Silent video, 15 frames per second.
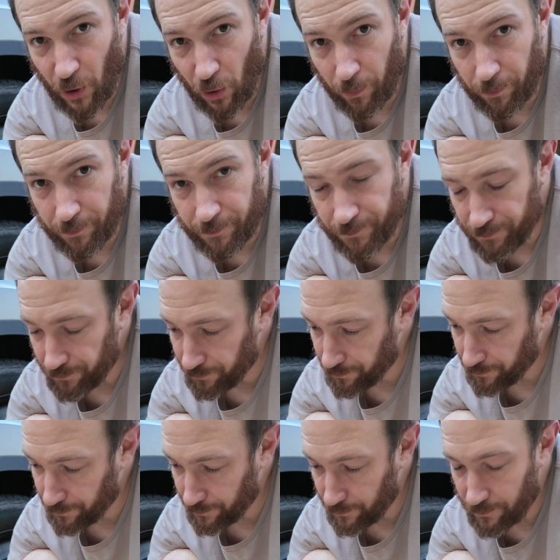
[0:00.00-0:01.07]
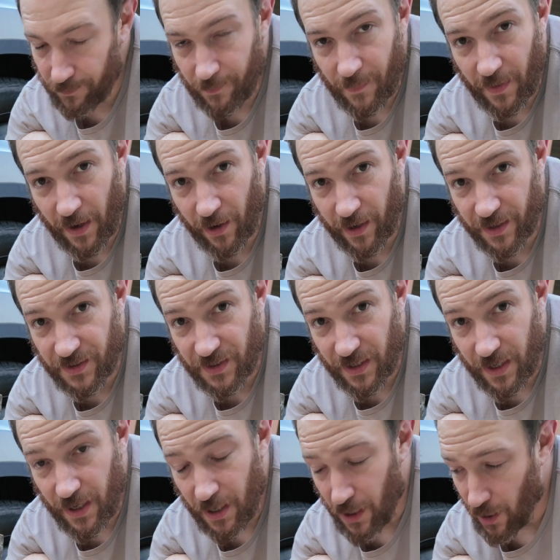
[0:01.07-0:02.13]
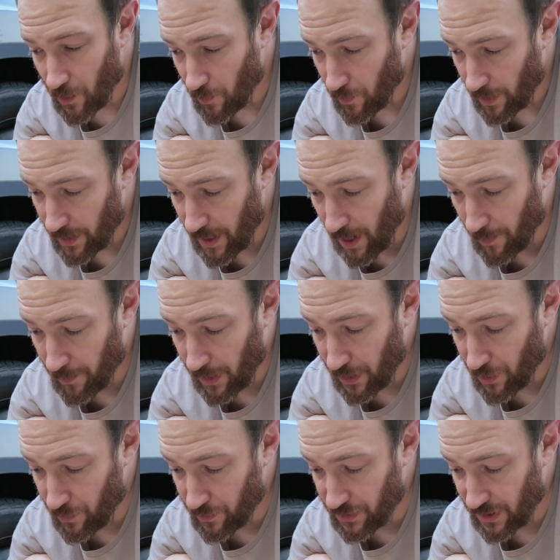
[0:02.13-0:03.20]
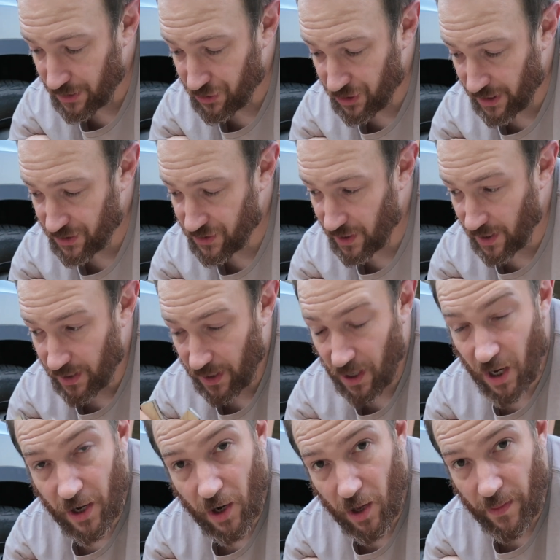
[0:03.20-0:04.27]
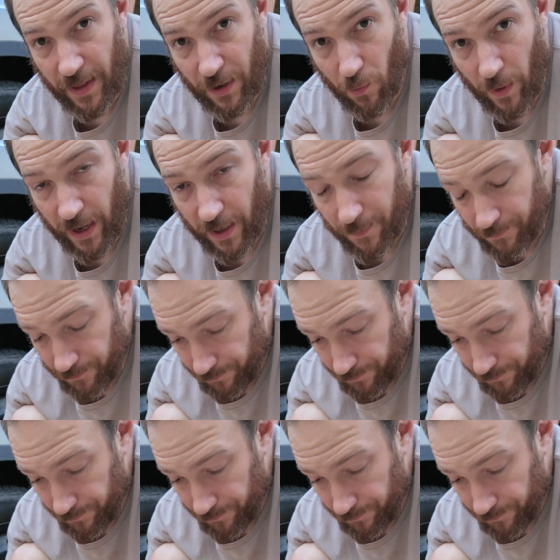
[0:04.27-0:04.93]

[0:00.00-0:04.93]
Boom, there it is. Now I'm going to use a jigsaw to cut all that away.